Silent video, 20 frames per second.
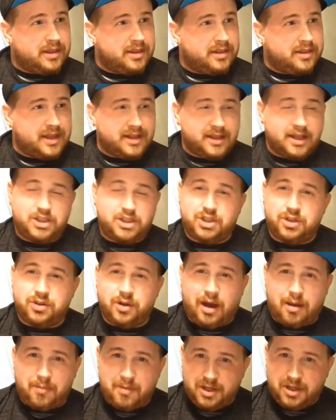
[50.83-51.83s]
they let you know
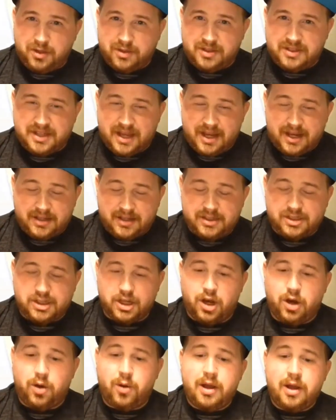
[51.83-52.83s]
how many you can take.
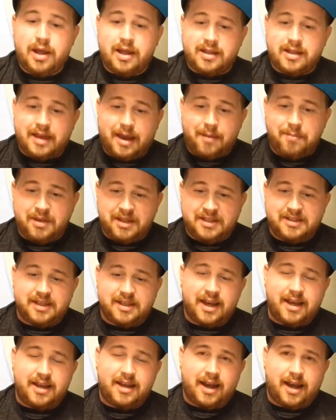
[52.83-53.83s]
So, that being
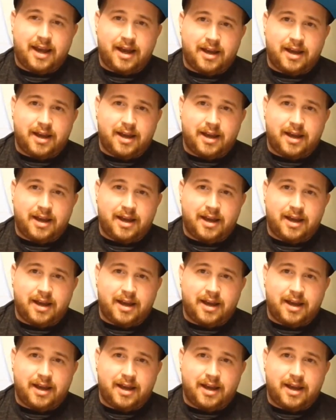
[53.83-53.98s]
said,